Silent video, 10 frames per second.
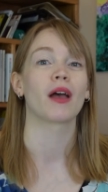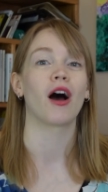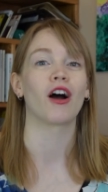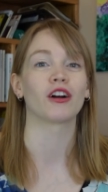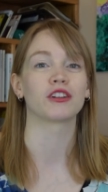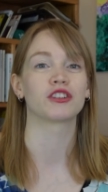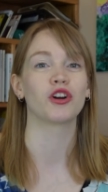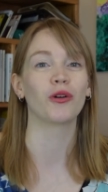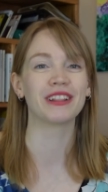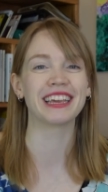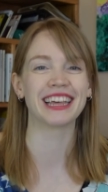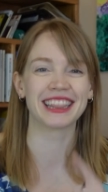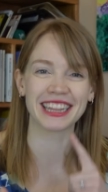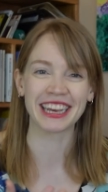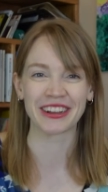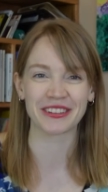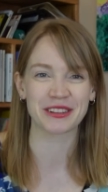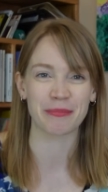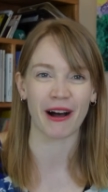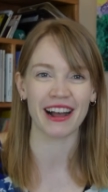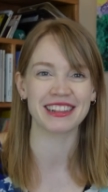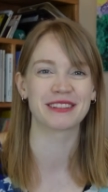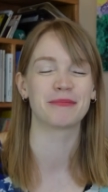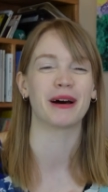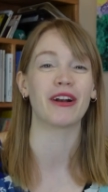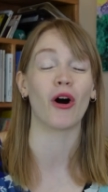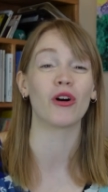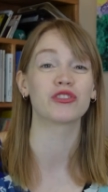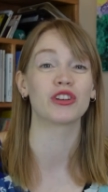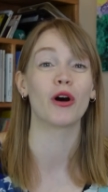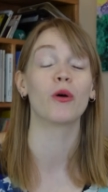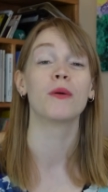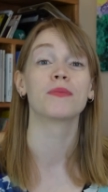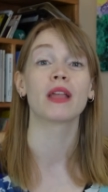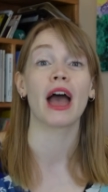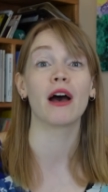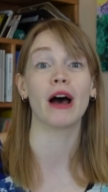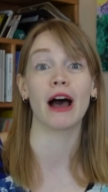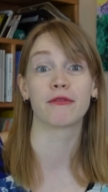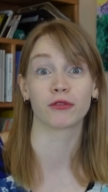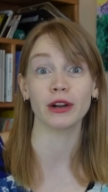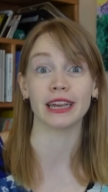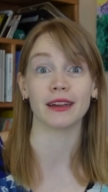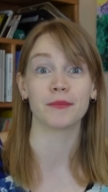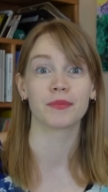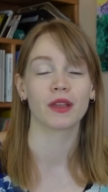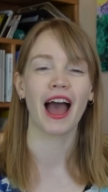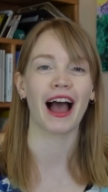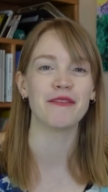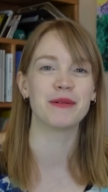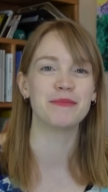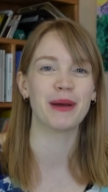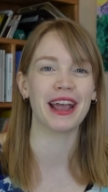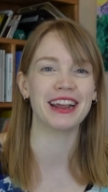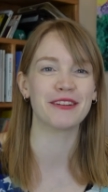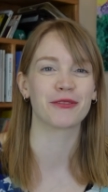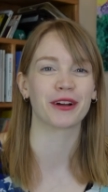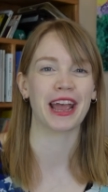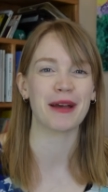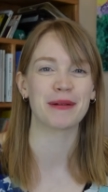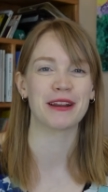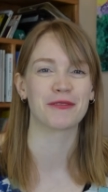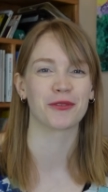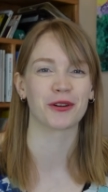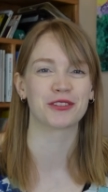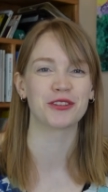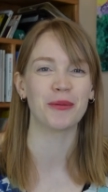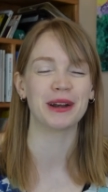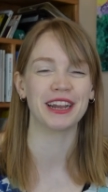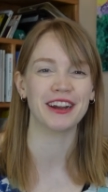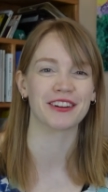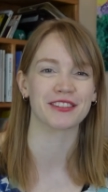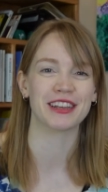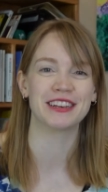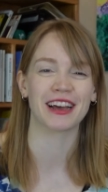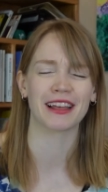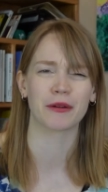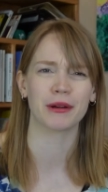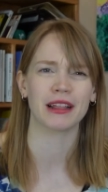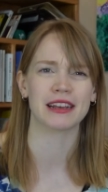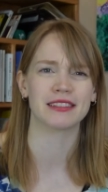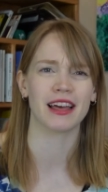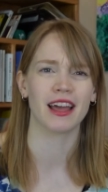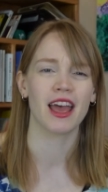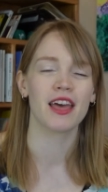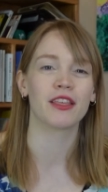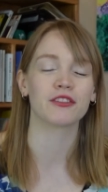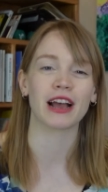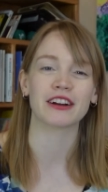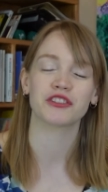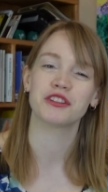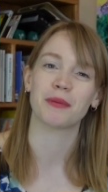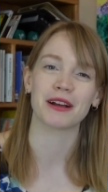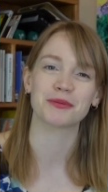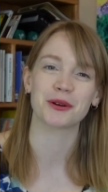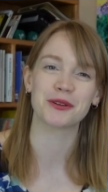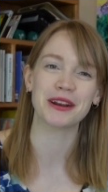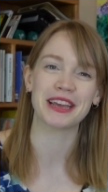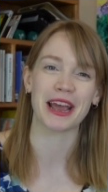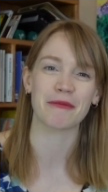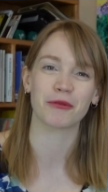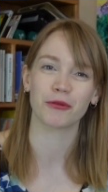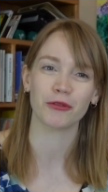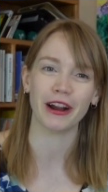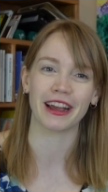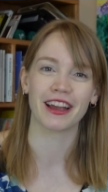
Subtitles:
are totally legal spots, but also free. I've been paying for camping for so many years until I realized that there's actually spots where you can camp for free.